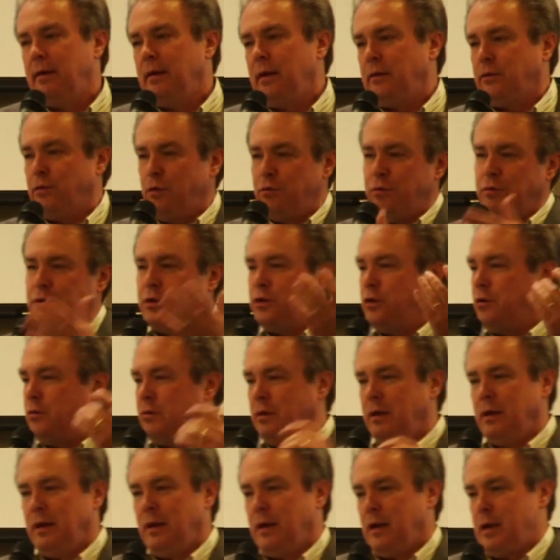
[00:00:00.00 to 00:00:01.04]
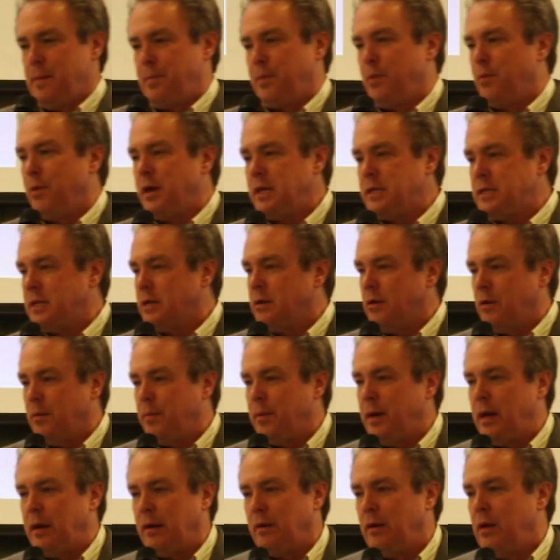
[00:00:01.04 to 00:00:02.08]
I told you a couple of weeks ago
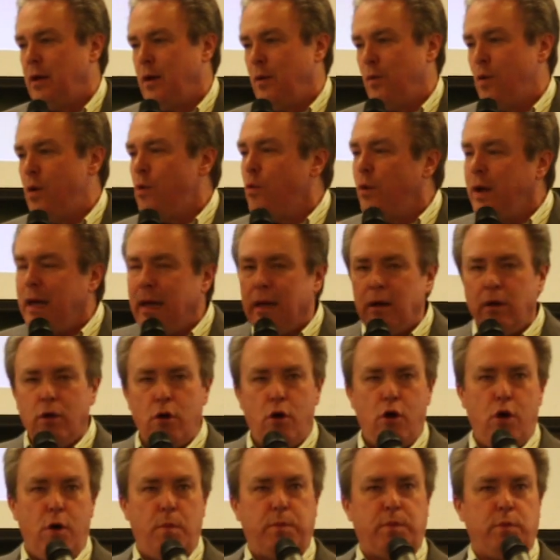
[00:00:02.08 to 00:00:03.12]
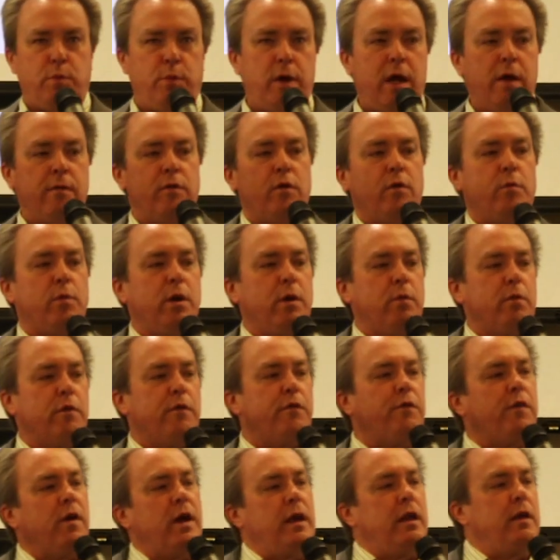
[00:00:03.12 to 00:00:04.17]
about what we had hoped whenever we were
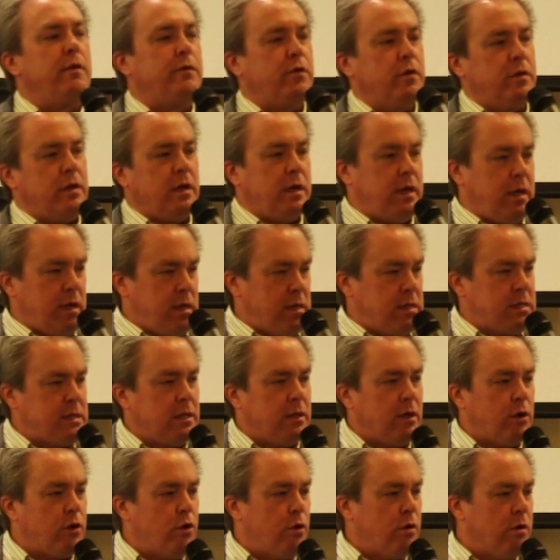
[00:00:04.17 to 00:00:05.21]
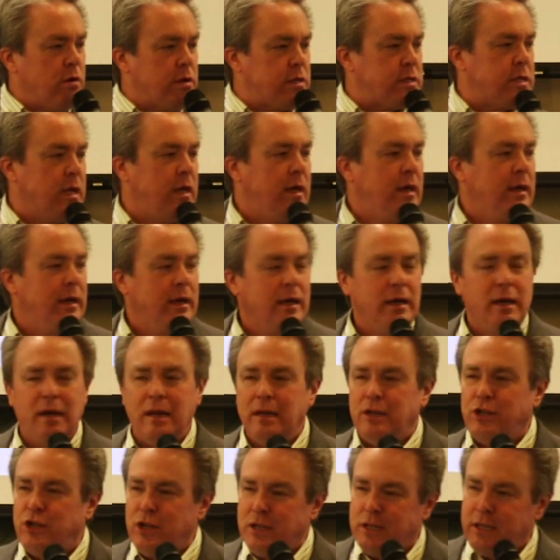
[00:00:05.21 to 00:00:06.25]
fighting for the kids in the courts, and
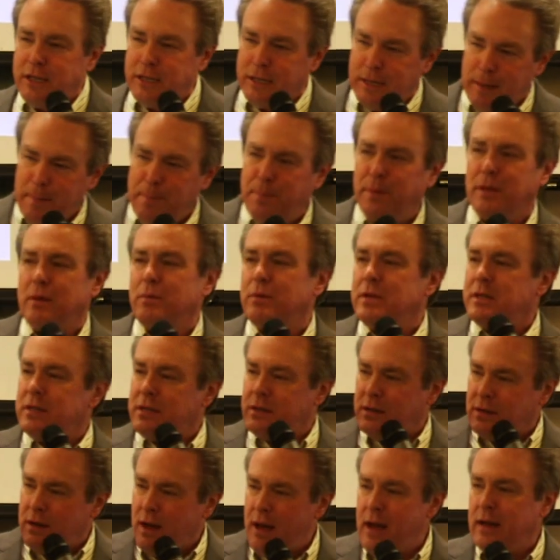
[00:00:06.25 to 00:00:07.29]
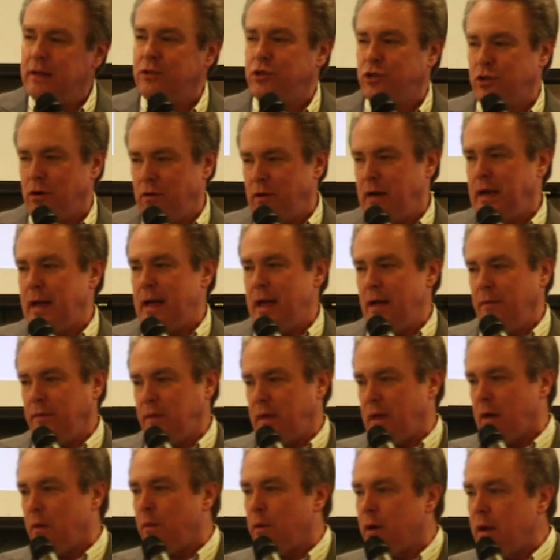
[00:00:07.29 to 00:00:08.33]
it just simply was not turning out
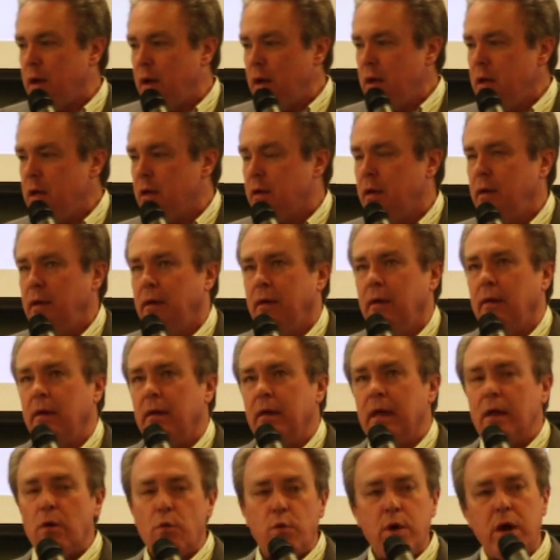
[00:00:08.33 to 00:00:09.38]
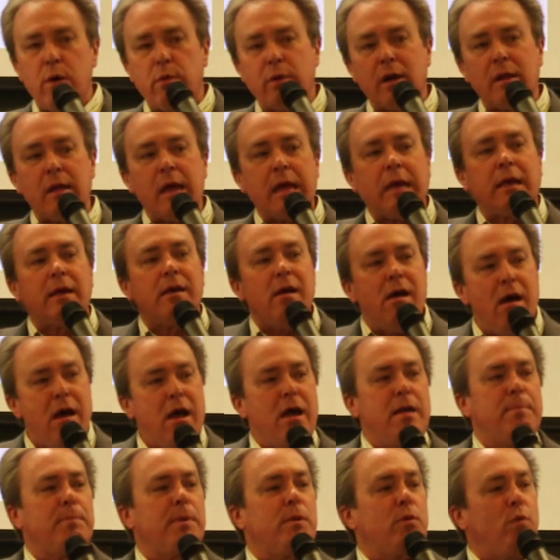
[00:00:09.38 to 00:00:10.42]
that way. And we were like,
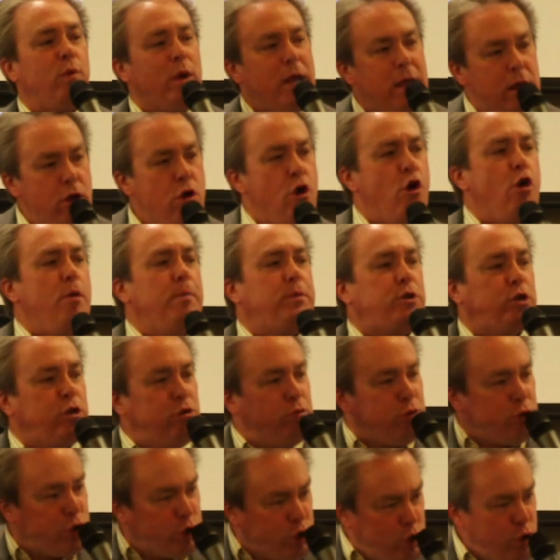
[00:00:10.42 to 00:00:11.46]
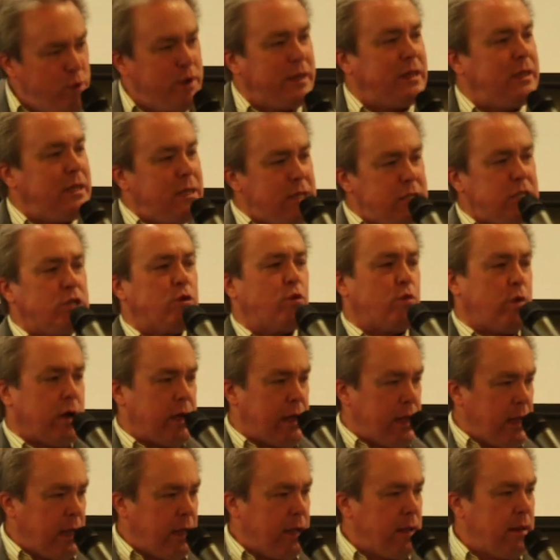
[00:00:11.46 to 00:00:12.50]
God, but we had hoped you'd do it this
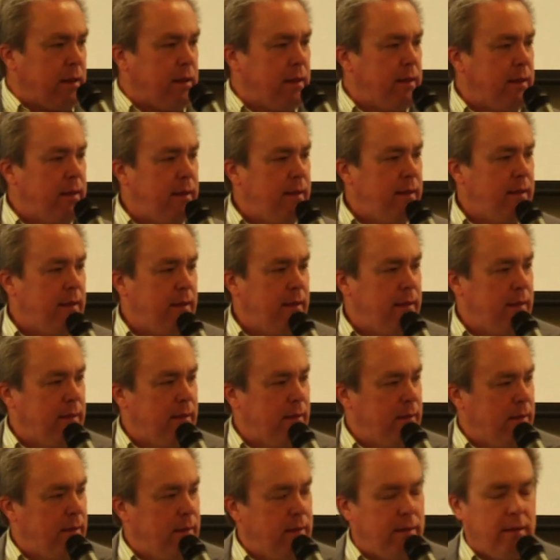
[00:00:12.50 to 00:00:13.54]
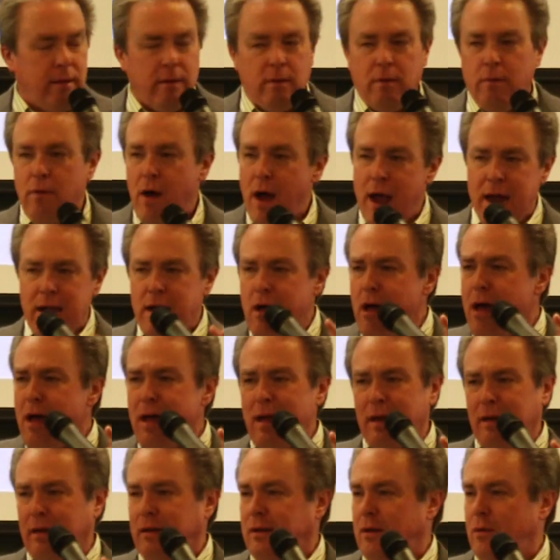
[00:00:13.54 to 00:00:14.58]
way. Why mm-hmm.
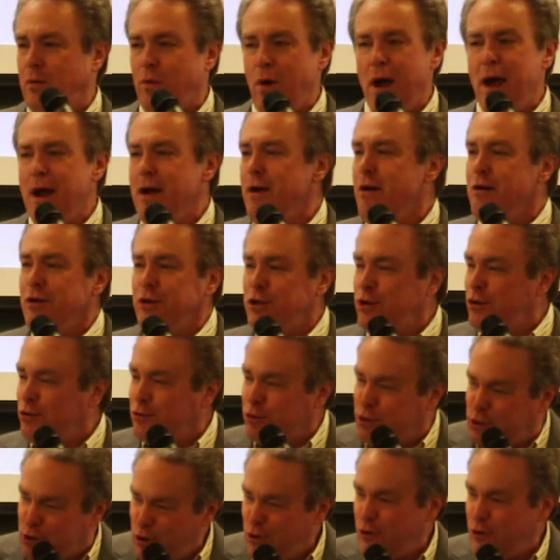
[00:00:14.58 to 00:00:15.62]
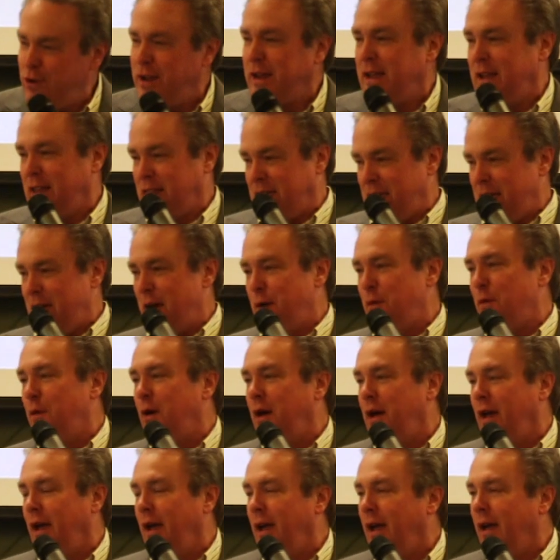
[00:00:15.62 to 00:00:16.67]
not? Why aren't you doing it that
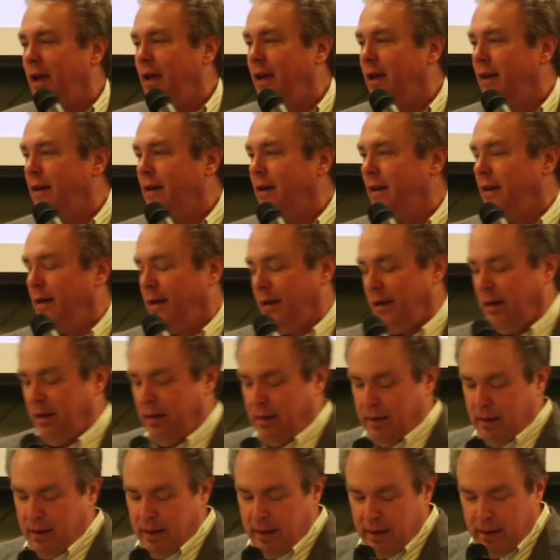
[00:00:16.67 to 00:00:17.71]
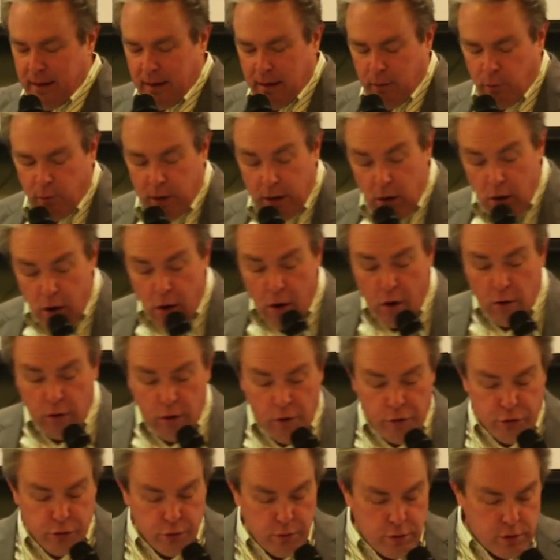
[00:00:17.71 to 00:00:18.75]
way? We all go
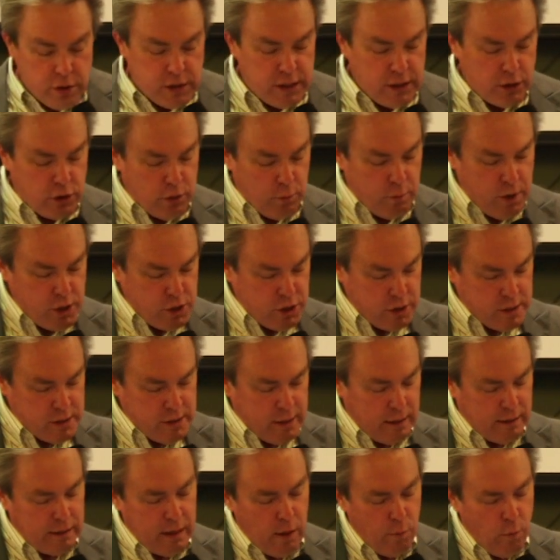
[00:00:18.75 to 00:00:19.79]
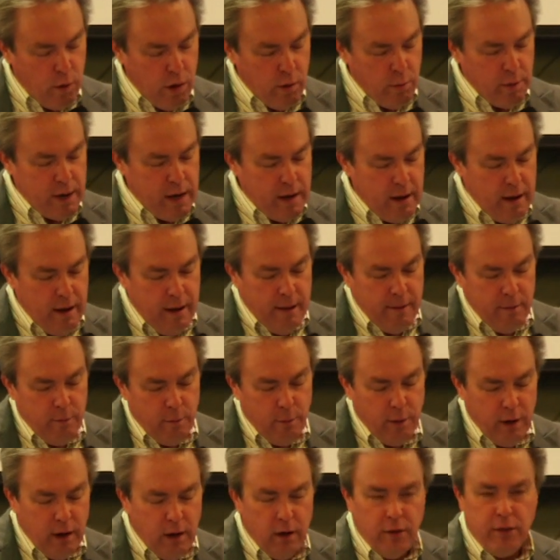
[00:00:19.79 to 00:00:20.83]
through situations like that where we
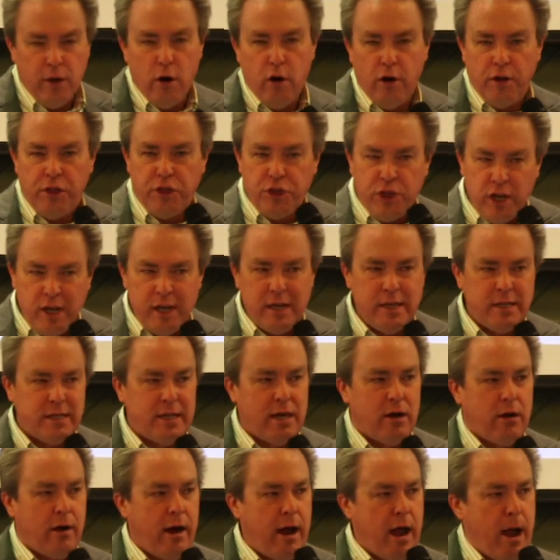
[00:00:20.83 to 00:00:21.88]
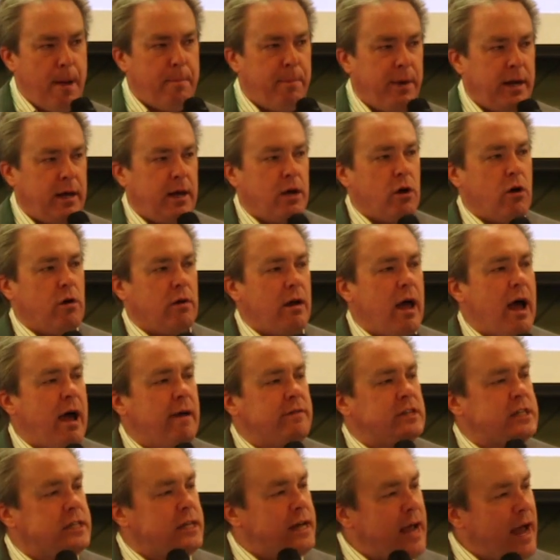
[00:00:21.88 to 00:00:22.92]
where there are things that are happening in our
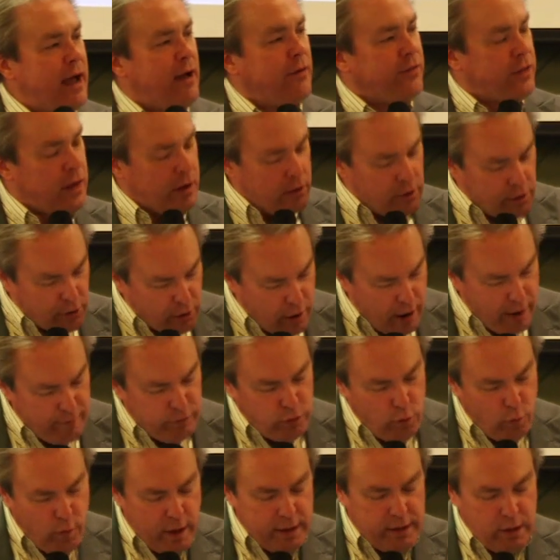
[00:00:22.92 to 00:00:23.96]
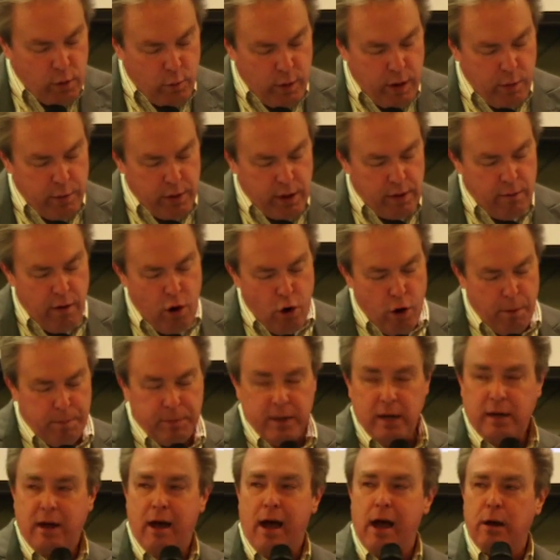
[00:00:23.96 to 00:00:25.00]
lives now that are not the way that we would have hoped
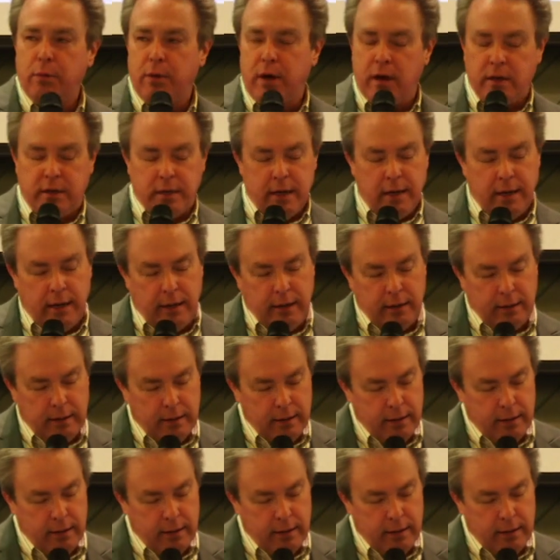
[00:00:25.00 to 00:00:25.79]
that God would have done it.